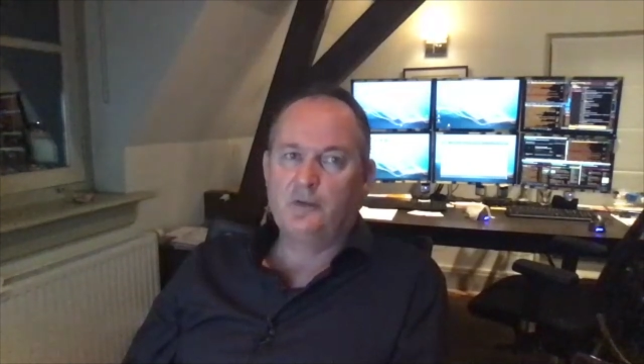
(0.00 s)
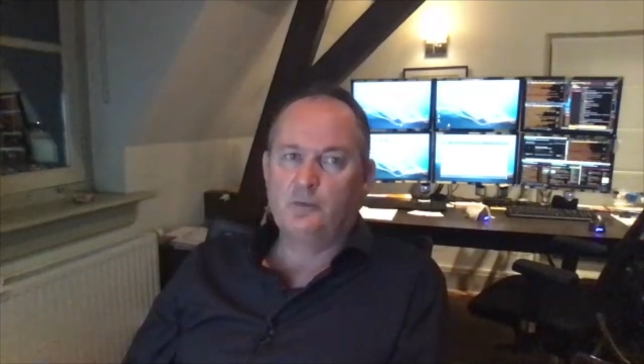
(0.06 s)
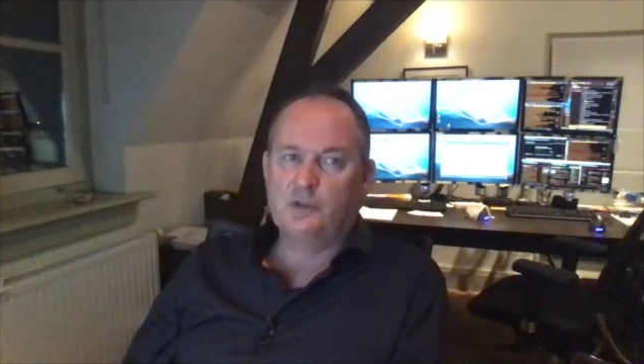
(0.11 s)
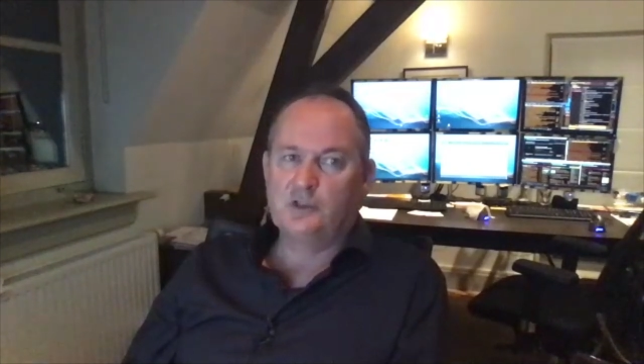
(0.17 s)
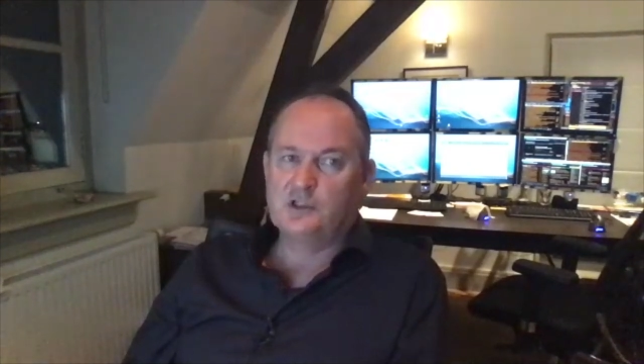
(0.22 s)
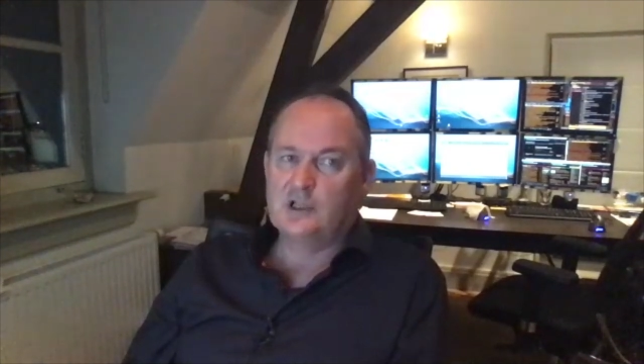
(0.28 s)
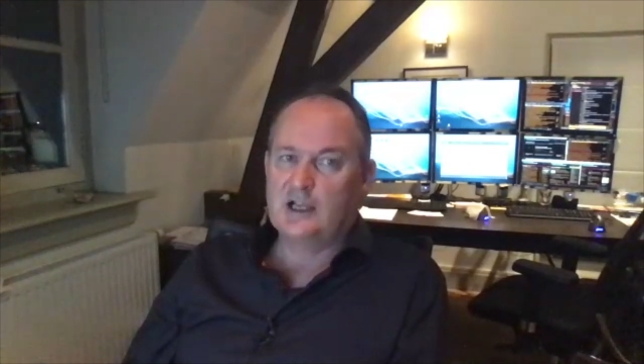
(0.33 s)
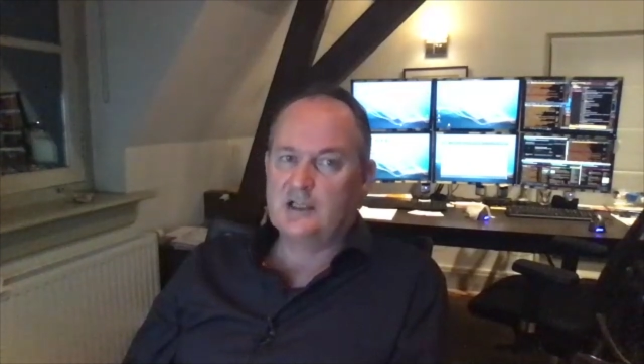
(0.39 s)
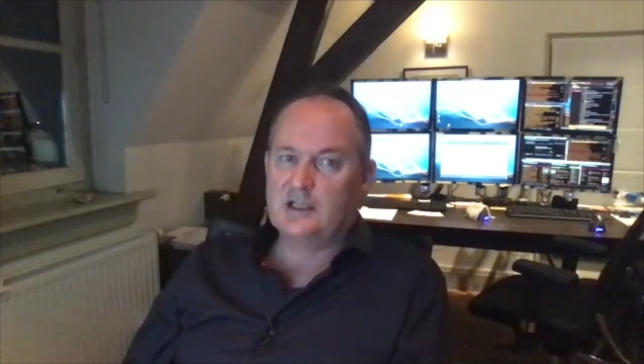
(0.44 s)

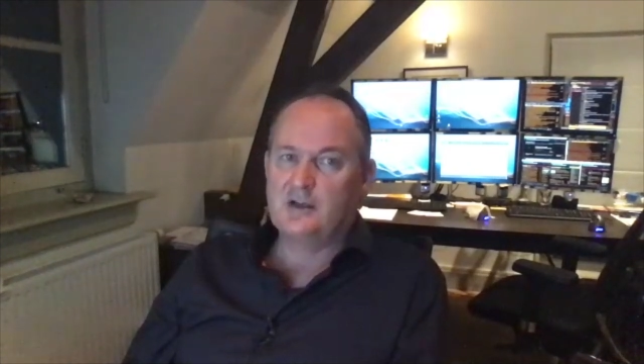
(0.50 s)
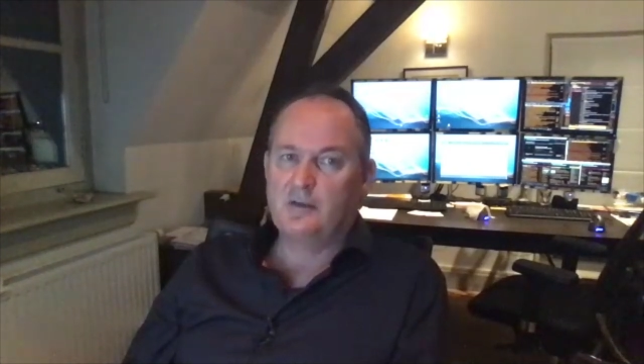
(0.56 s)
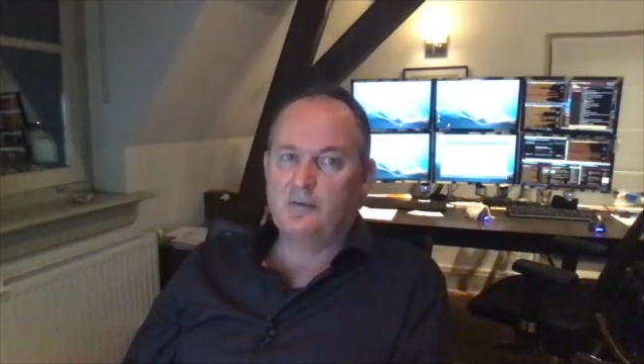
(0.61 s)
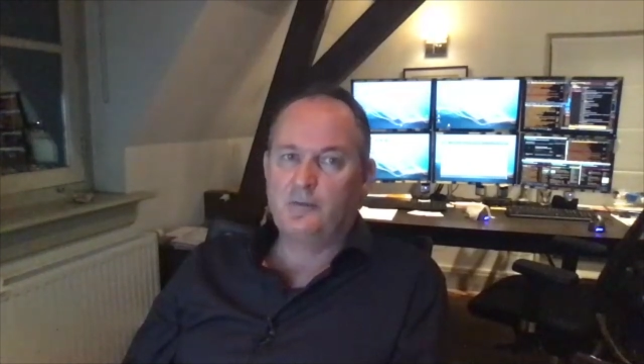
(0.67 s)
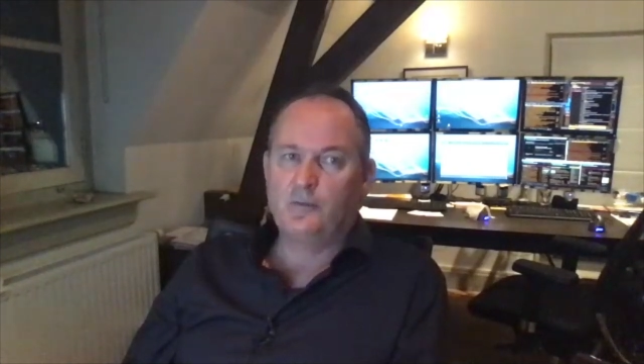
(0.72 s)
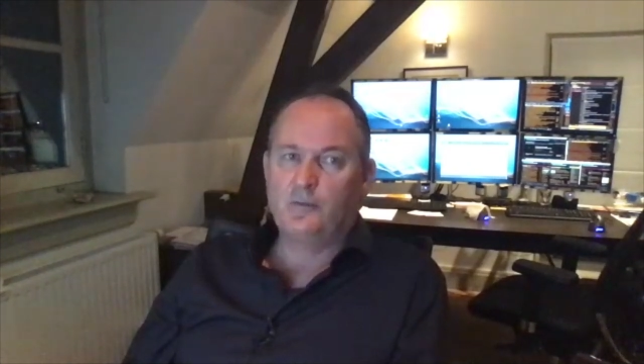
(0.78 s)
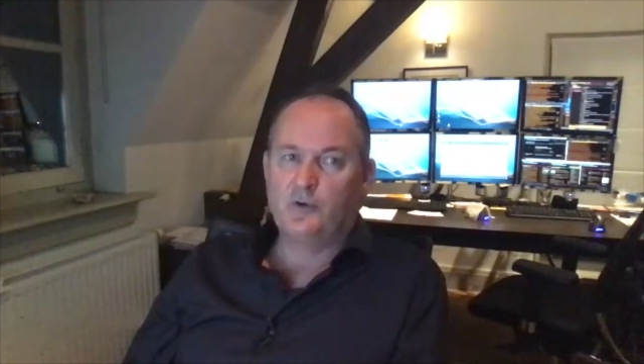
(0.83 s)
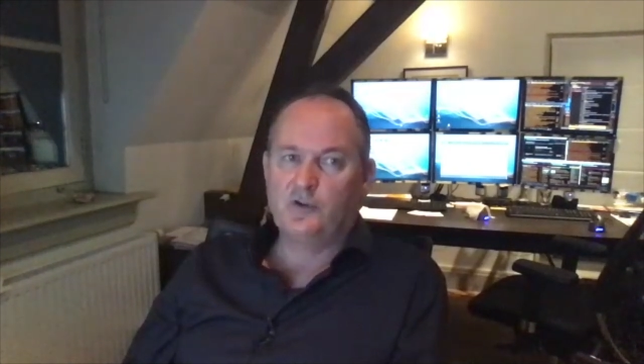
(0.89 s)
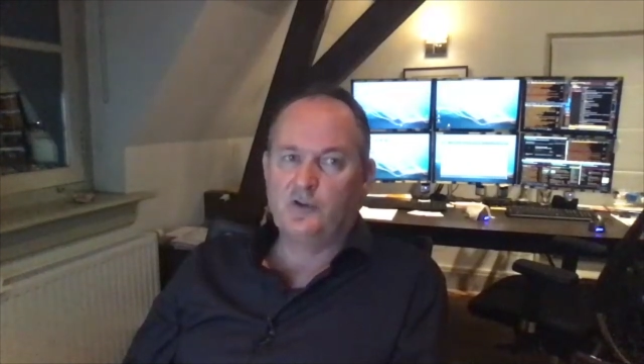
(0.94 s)
which is less than
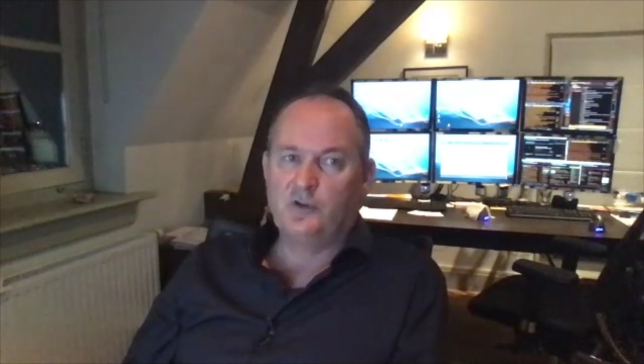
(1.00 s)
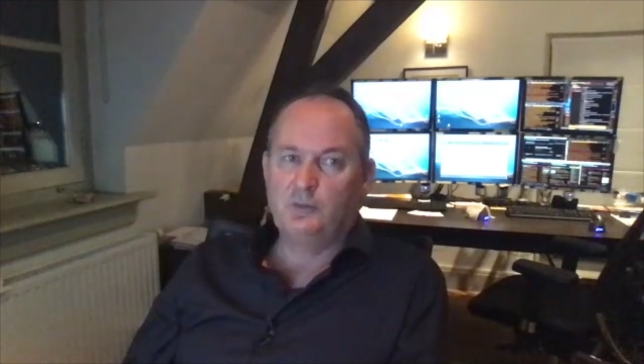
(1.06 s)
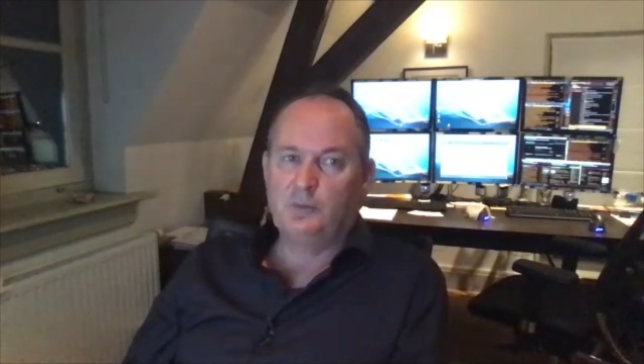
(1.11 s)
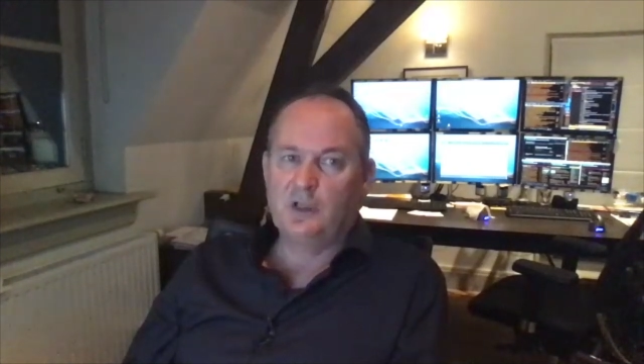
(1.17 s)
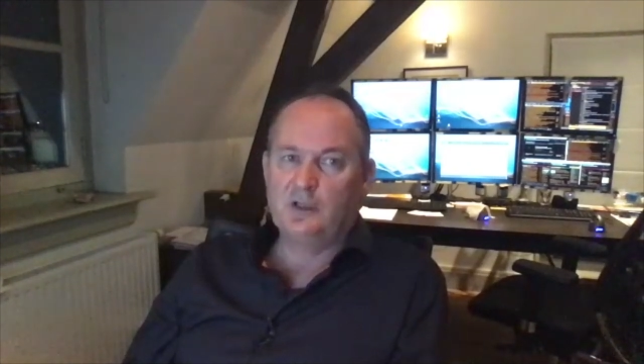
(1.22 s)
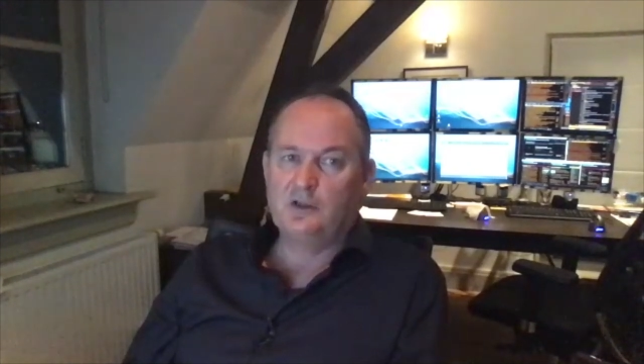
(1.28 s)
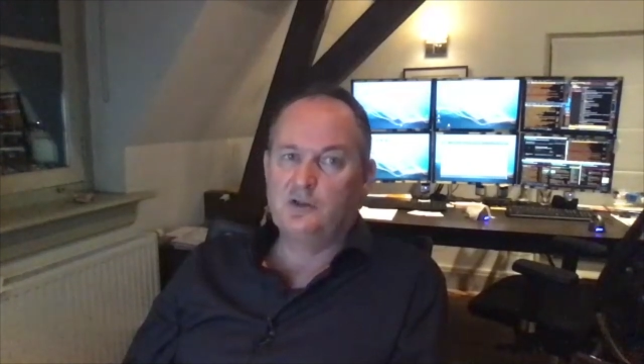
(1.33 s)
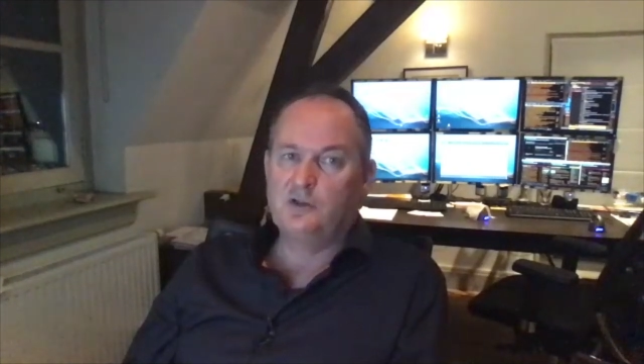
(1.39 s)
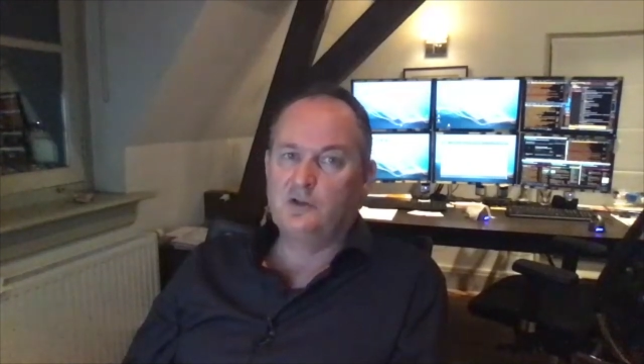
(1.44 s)
40
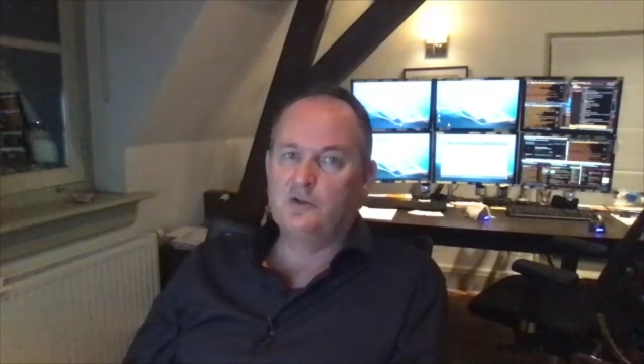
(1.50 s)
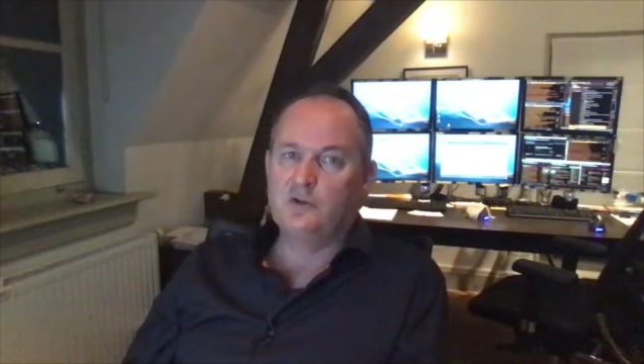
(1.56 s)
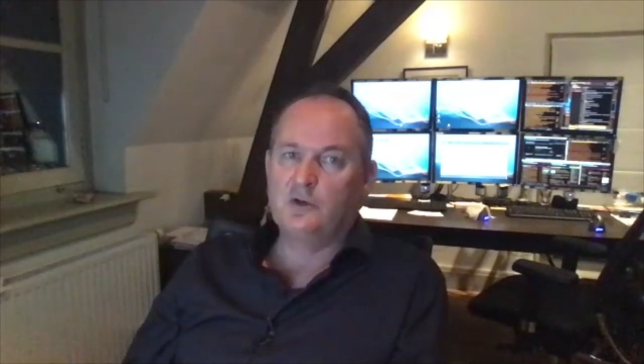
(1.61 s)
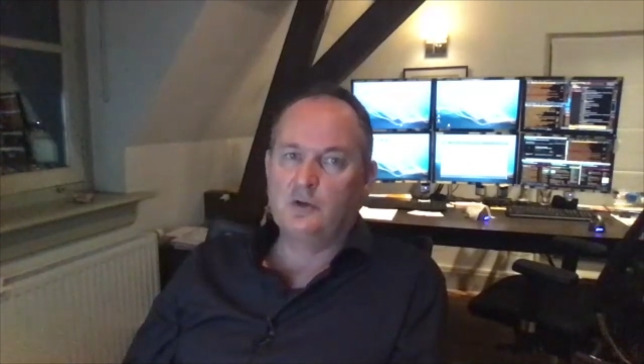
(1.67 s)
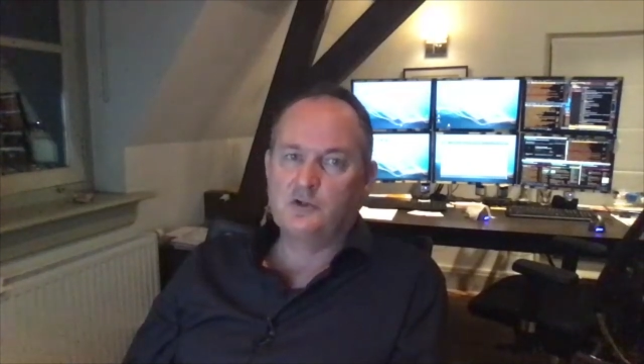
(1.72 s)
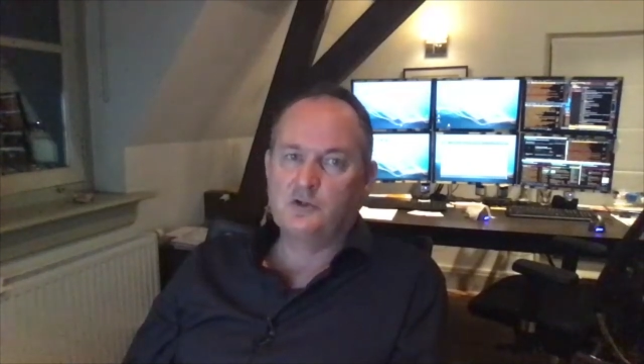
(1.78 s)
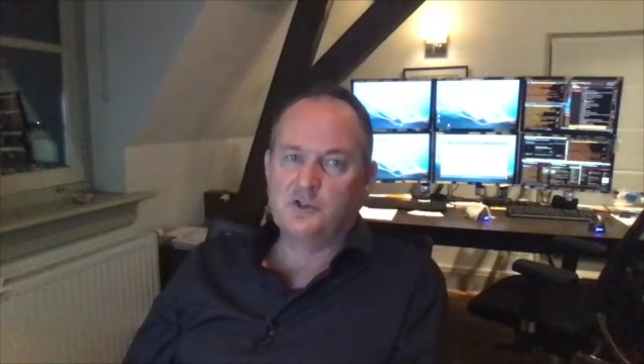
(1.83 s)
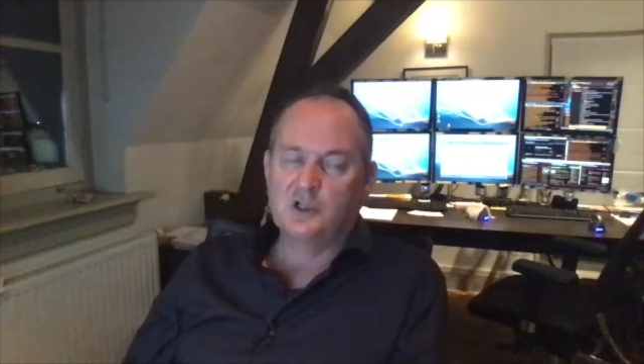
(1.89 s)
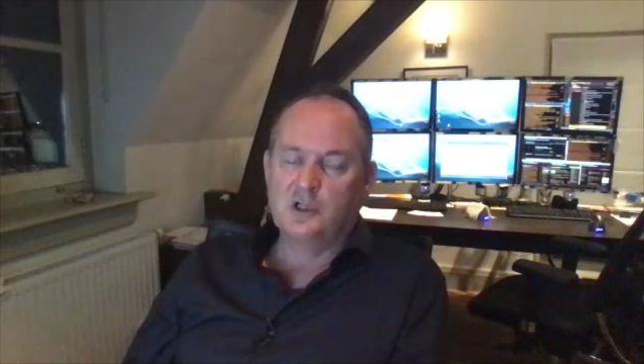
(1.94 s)
million
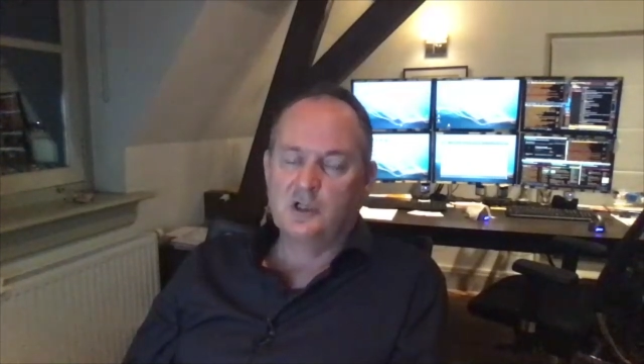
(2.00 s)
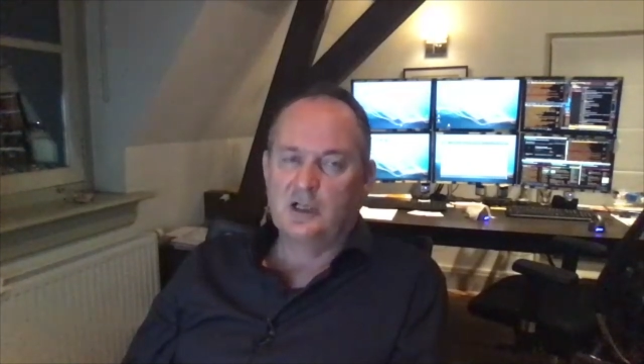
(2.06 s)
euros.